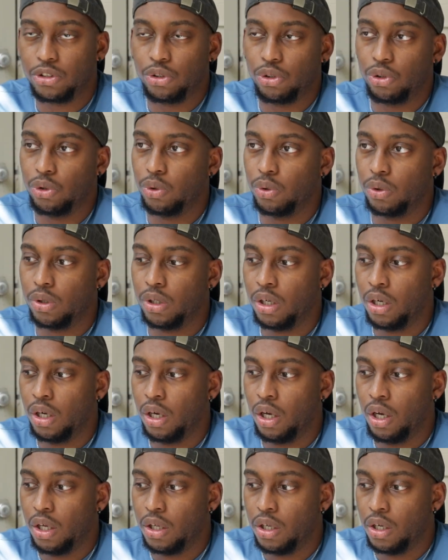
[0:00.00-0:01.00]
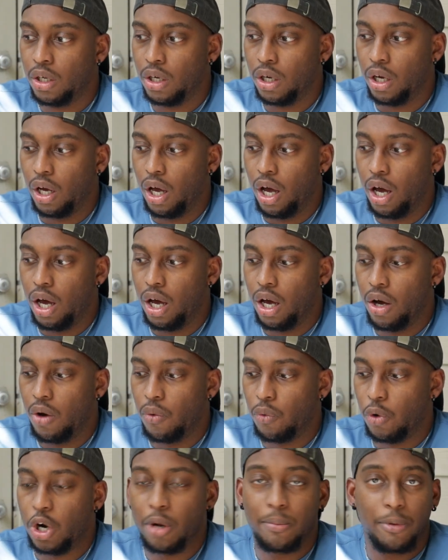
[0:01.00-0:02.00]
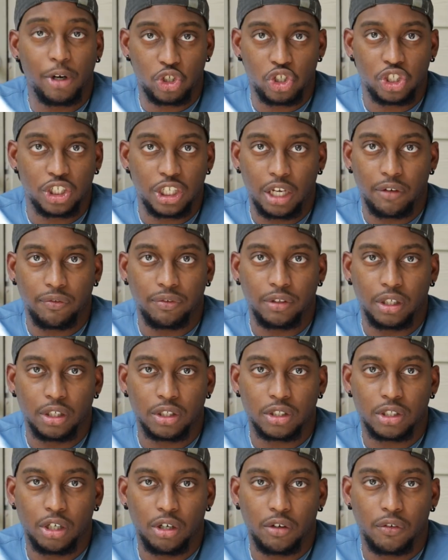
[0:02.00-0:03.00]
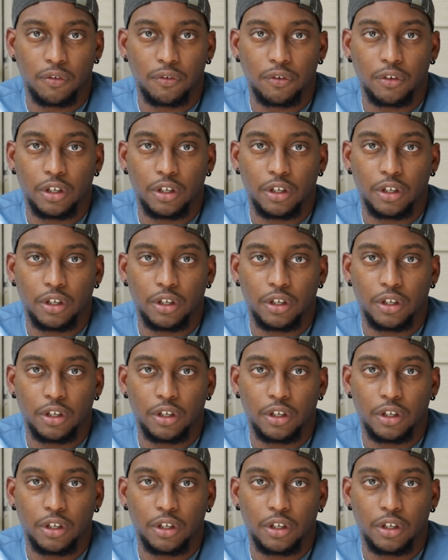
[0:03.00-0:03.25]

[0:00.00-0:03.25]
to worry about your safety and stuff.